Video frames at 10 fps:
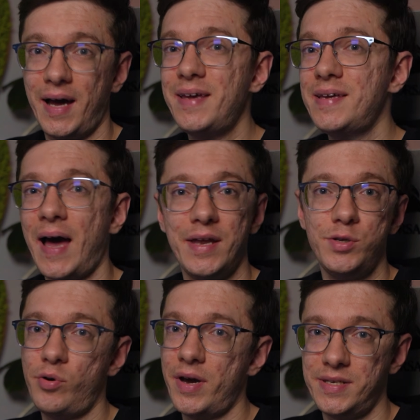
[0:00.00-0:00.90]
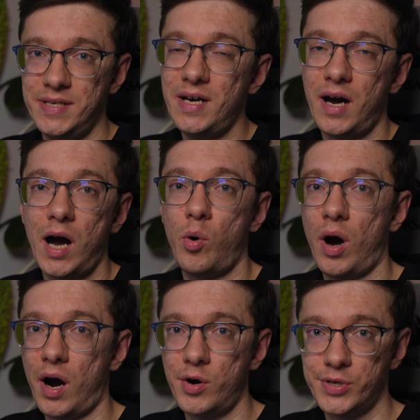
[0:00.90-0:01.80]
I had no idea how
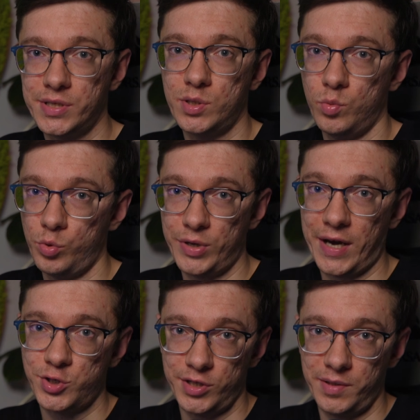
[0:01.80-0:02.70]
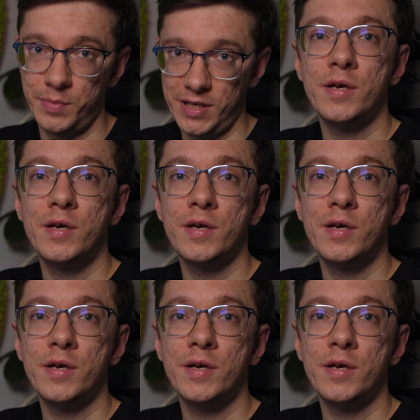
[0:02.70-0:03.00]
hard it would actually be.